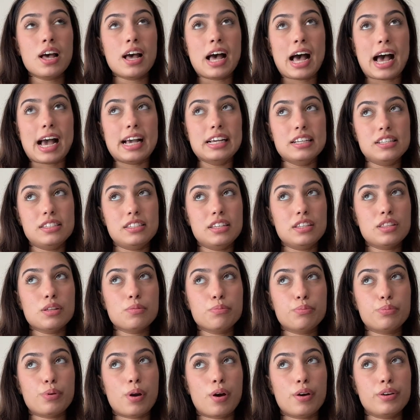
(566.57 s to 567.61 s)
I see
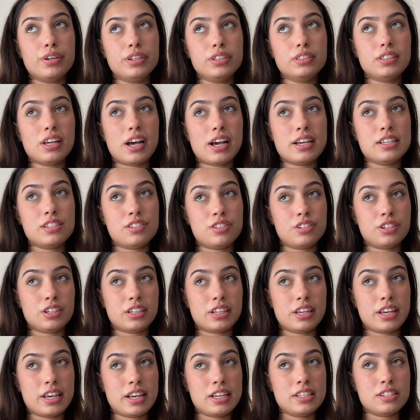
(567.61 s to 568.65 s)
them prioritize their
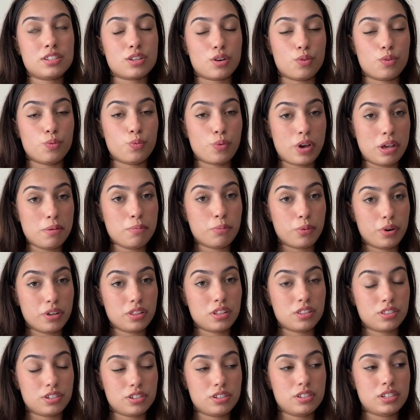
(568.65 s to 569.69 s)
kids way more than
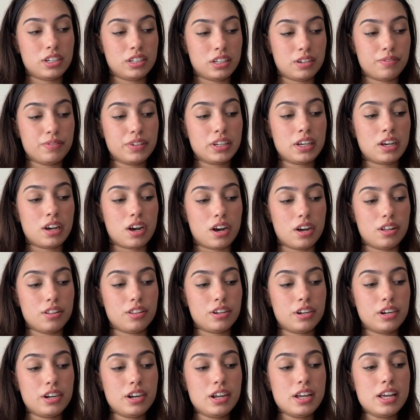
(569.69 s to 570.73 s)
their significant
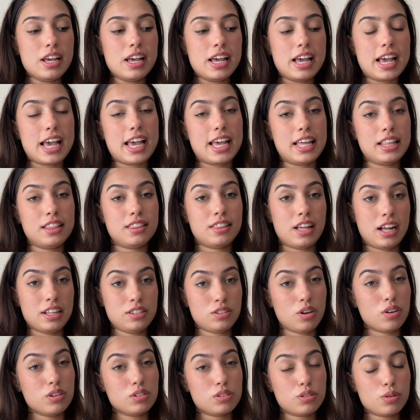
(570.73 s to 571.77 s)
other, and that's
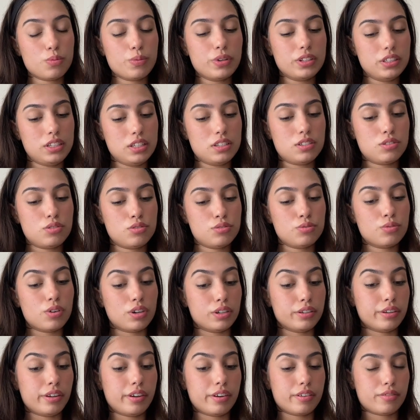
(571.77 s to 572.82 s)
also what leads to a
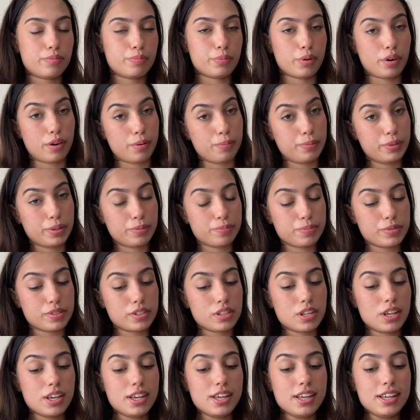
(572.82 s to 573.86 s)
lot of problems.
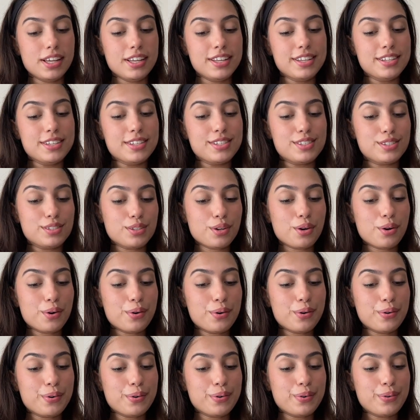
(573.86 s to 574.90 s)

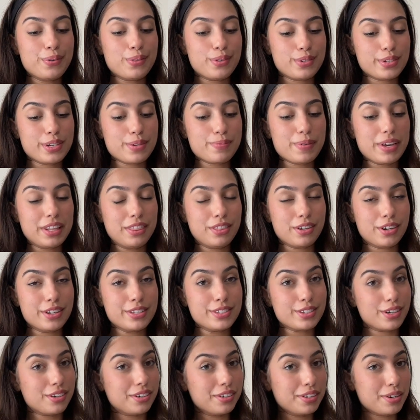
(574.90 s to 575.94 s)
So those are my thoughts
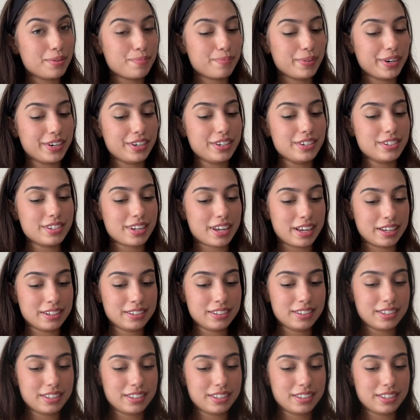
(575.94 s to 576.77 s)
on marriage and